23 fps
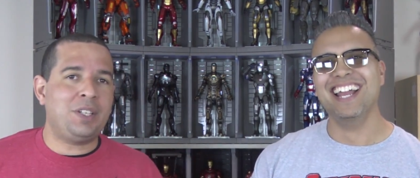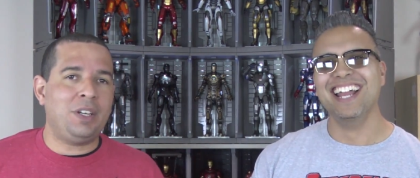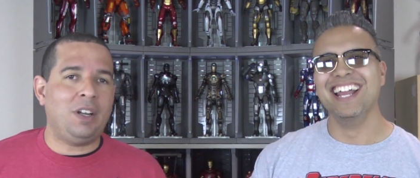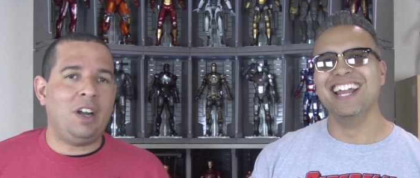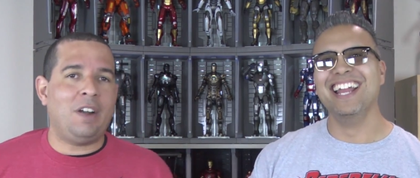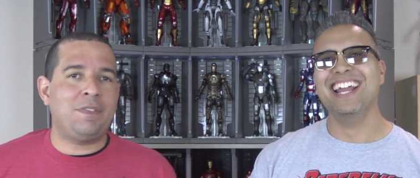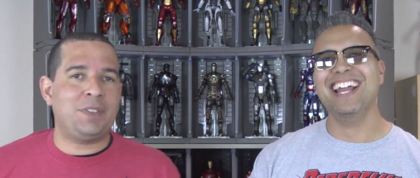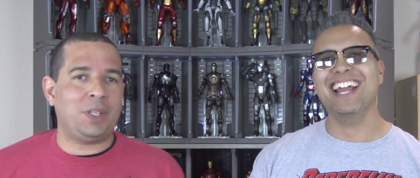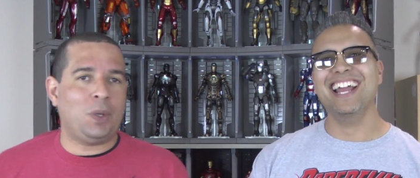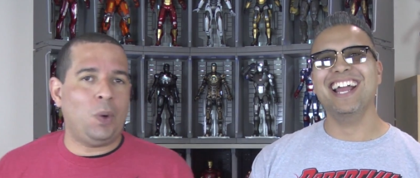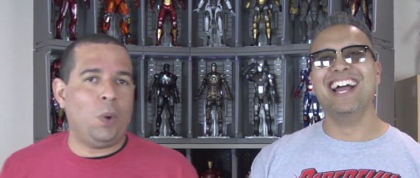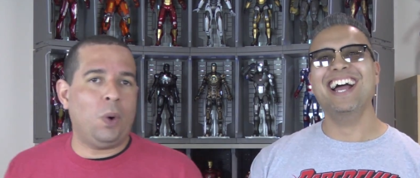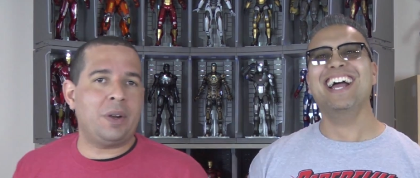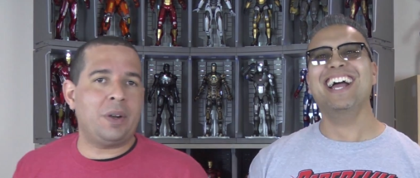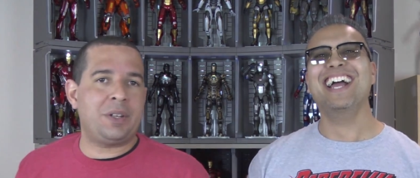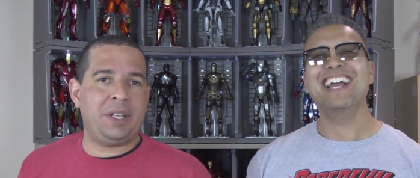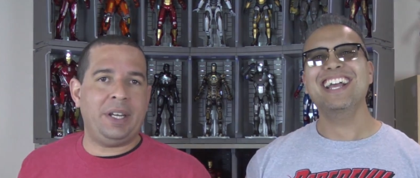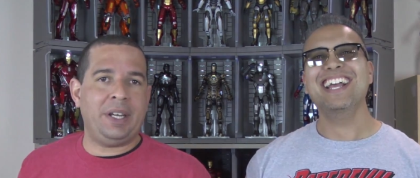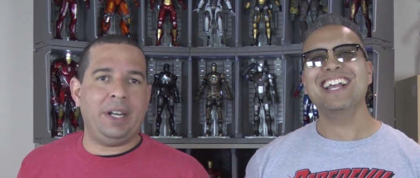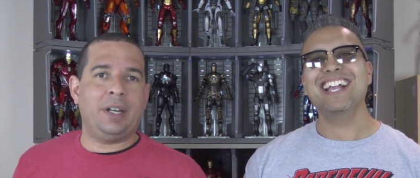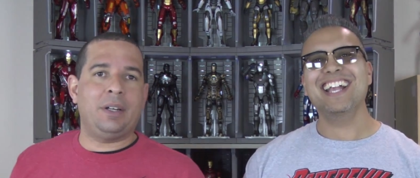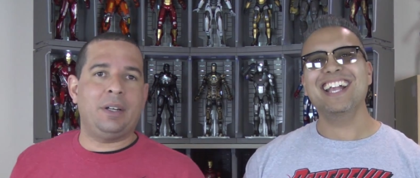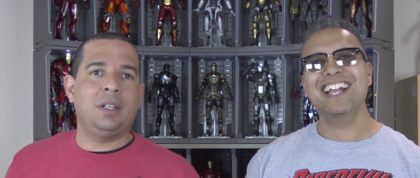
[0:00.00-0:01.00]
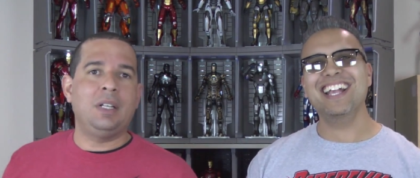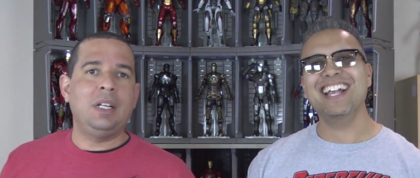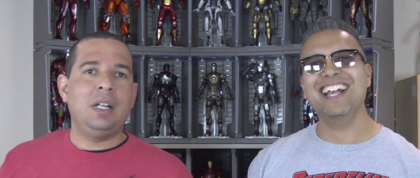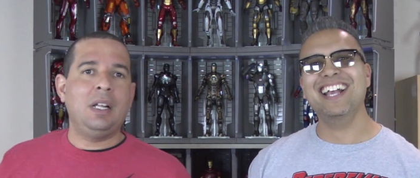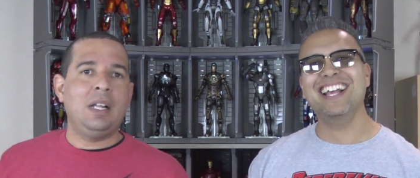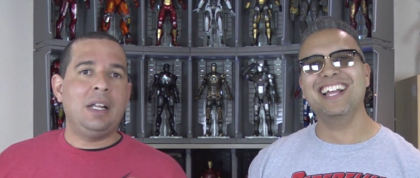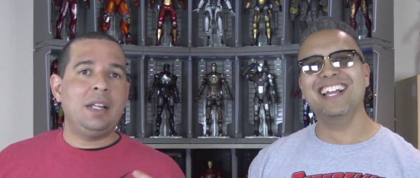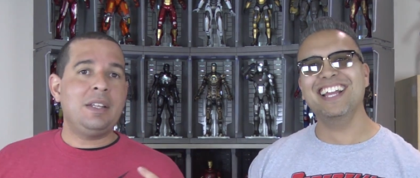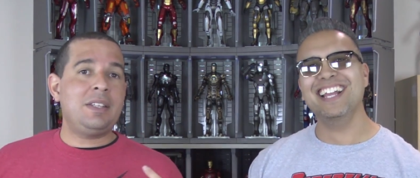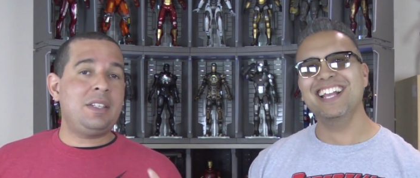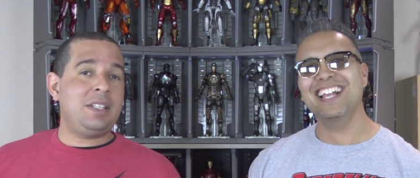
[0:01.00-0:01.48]
Speaker 1: suit up the course here.
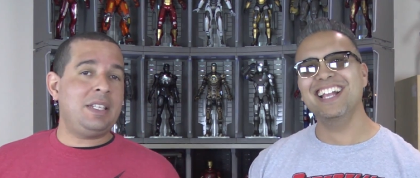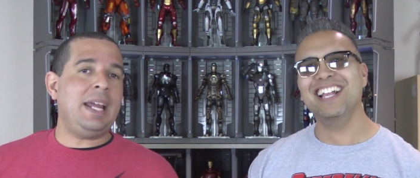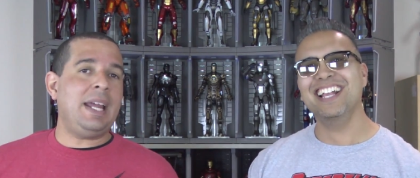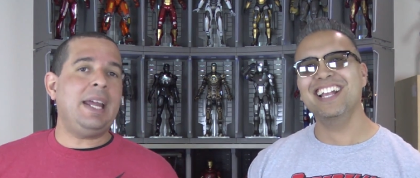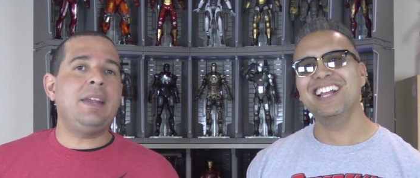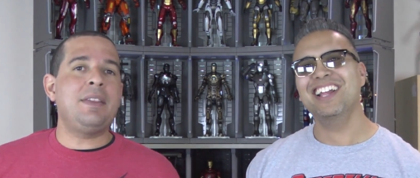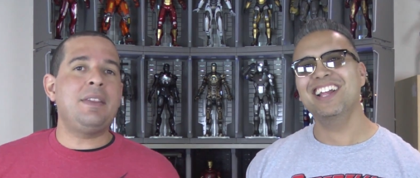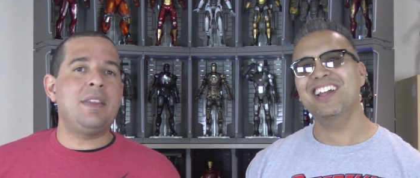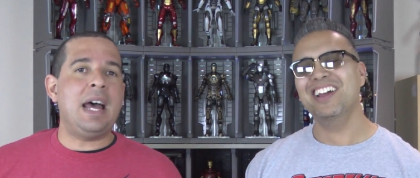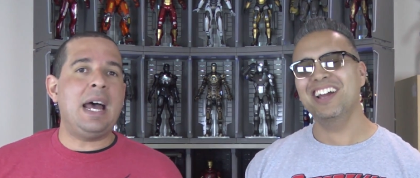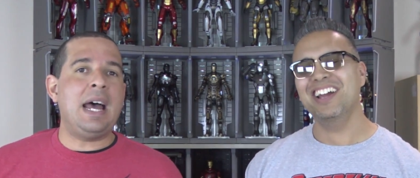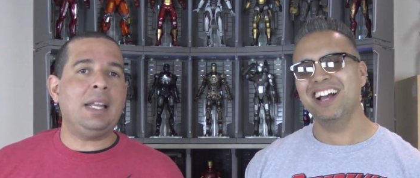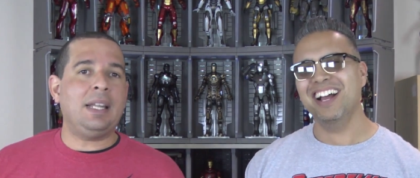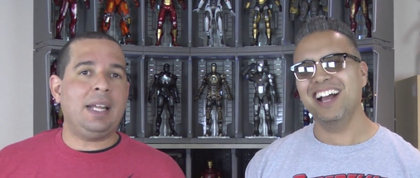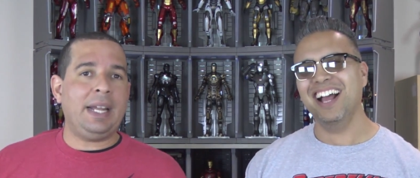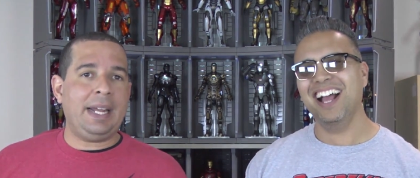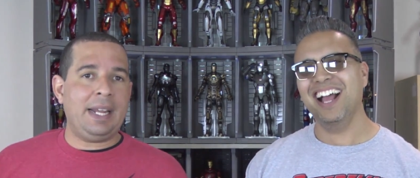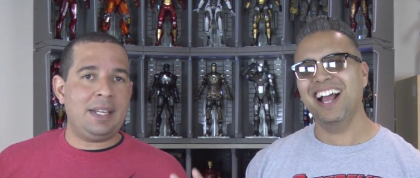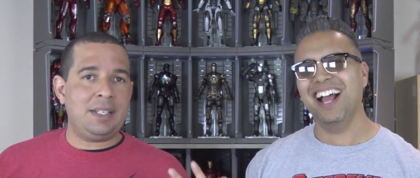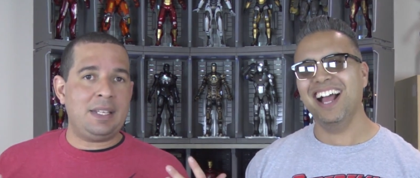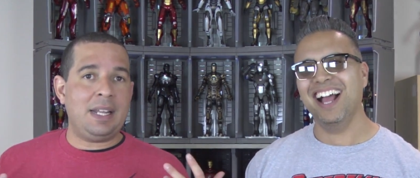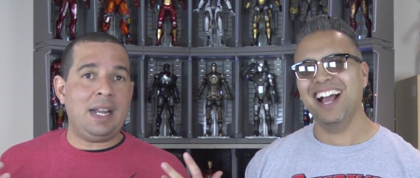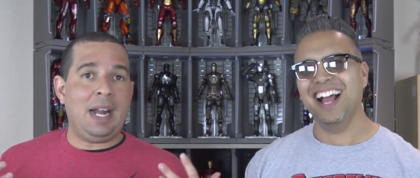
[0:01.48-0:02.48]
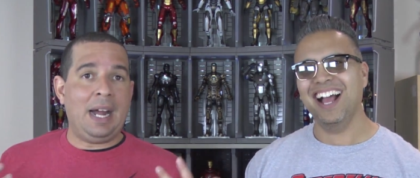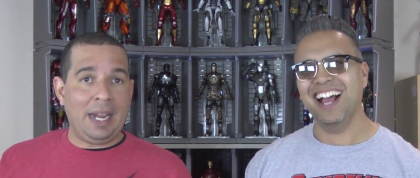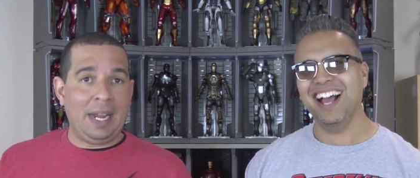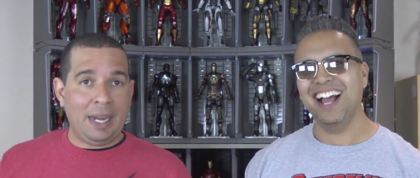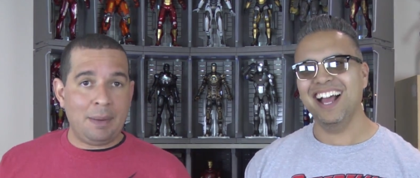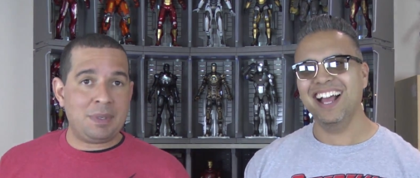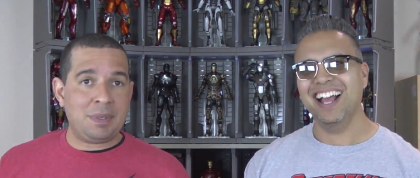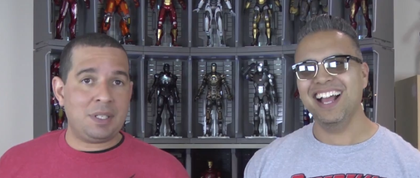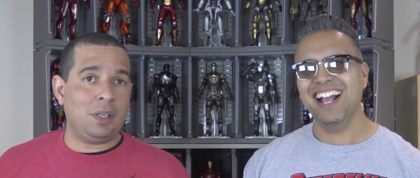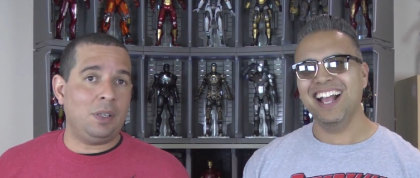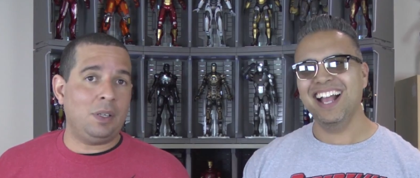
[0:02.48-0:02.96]
Saying that, like I said, I am
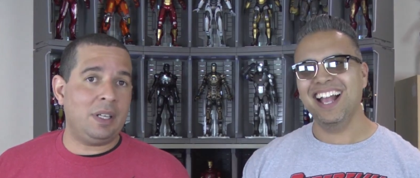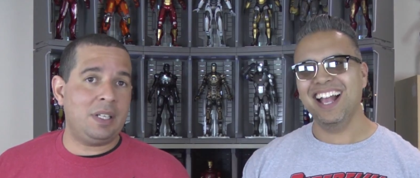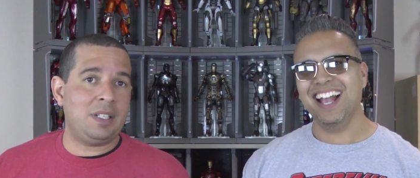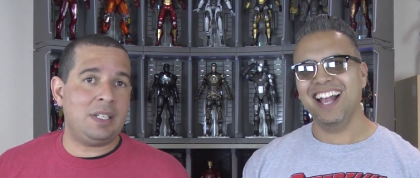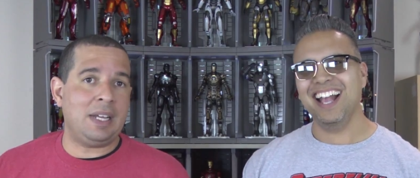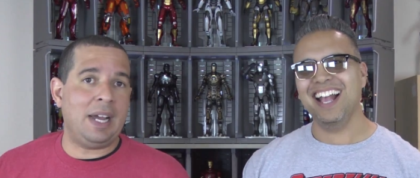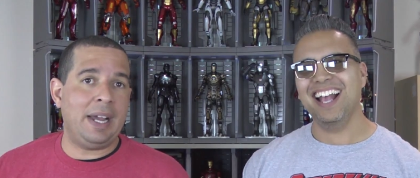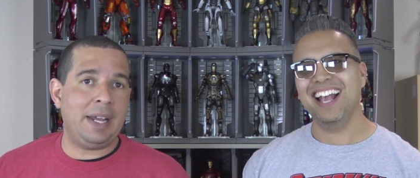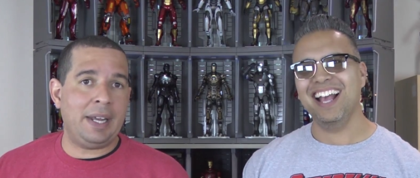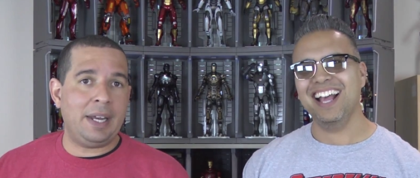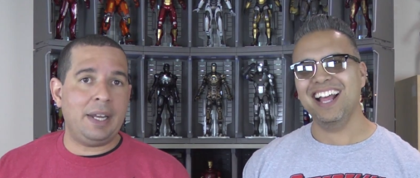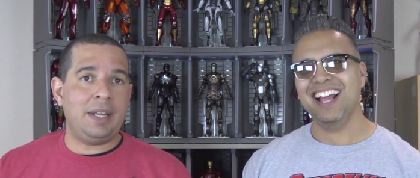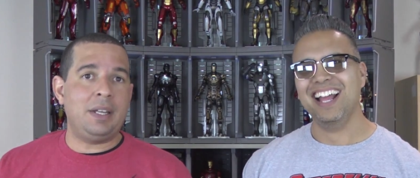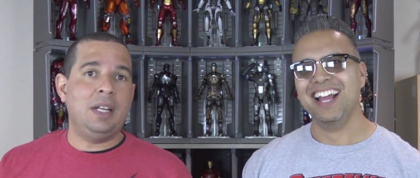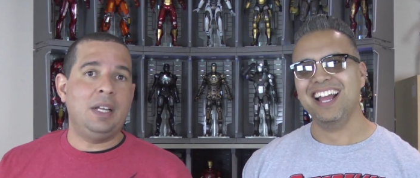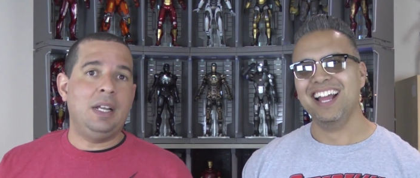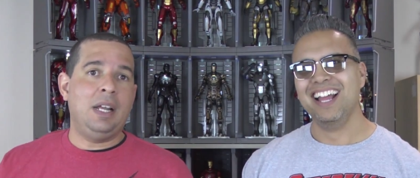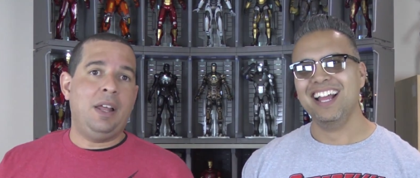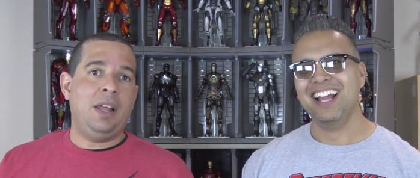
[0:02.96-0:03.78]
still excited